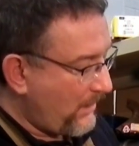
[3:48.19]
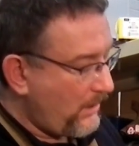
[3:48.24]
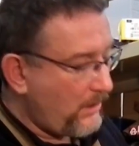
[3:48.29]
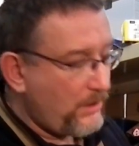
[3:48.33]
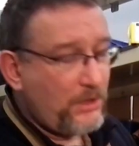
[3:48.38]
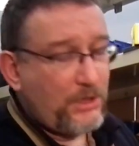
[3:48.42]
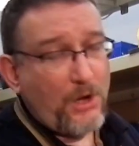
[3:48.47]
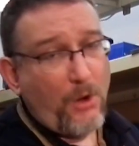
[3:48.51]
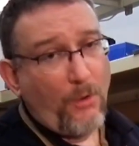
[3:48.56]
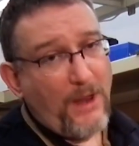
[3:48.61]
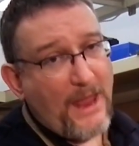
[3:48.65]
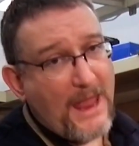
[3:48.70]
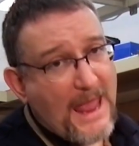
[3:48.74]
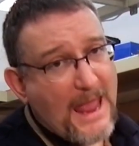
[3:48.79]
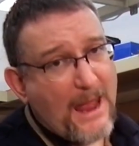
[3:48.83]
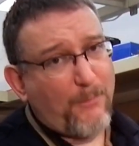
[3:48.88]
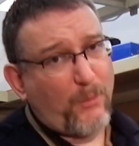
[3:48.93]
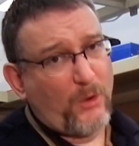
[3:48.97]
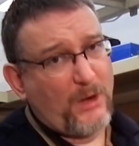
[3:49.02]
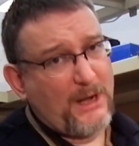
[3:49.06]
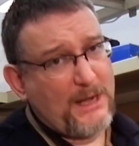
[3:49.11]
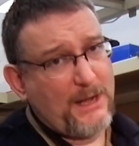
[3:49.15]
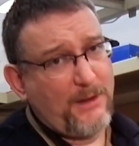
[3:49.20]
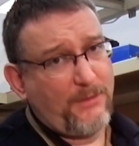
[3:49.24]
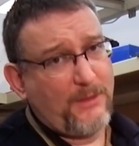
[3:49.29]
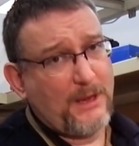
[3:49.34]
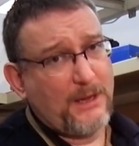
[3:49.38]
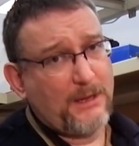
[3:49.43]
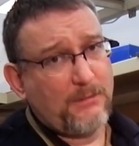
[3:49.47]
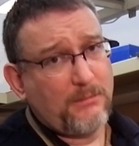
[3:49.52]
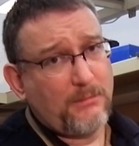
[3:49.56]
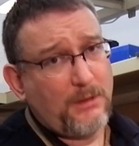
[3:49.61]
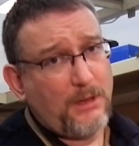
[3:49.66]
you don't hammer anything.
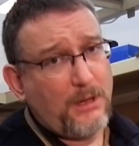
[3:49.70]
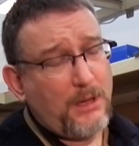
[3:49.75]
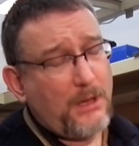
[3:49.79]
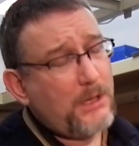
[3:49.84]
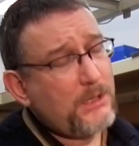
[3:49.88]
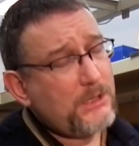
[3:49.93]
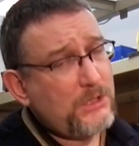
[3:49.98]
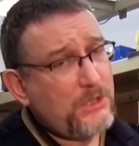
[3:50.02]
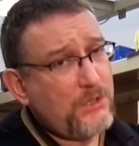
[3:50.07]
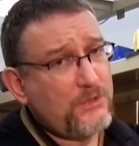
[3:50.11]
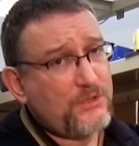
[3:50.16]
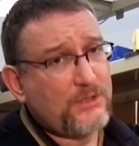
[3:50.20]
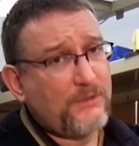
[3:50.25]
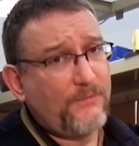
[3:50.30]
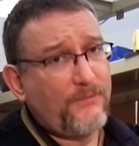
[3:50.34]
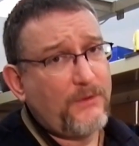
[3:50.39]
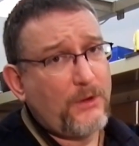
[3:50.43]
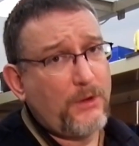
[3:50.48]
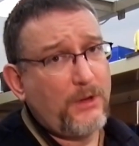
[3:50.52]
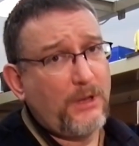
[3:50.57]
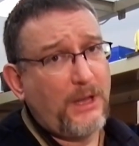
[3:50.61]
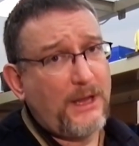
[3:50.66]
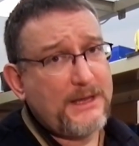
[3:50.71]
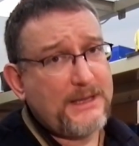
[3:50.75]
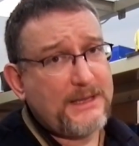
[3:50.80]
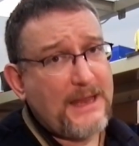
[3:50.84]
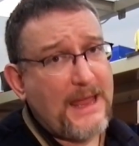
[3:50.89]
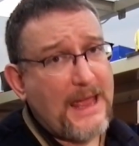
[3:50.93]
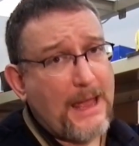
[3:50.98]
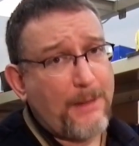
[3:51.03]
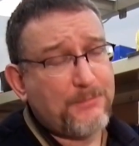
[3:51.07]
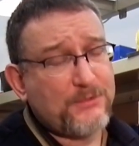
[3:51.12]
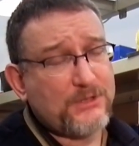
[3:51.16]
You use very light
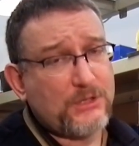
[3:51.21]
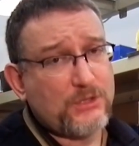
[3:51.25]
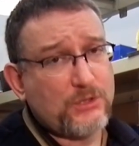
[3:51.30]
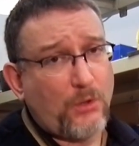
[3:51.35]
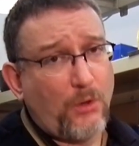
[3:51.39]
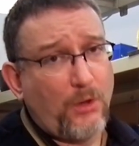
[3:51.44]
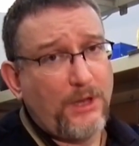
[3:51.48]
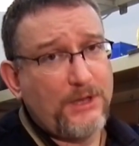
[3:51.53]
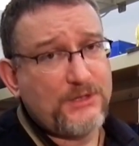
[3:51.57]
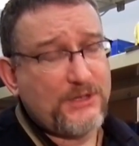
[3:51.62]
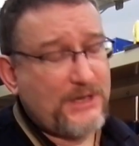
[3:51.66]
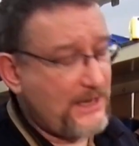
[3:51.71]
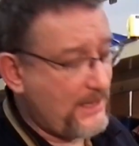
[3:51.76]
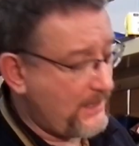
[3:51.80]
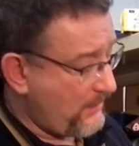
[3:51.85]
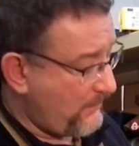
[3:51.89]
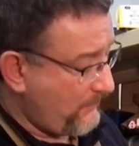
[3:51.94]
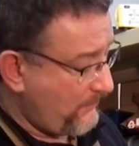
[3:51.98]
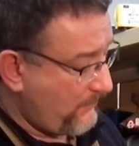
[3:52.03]
taps. That's all that's needed.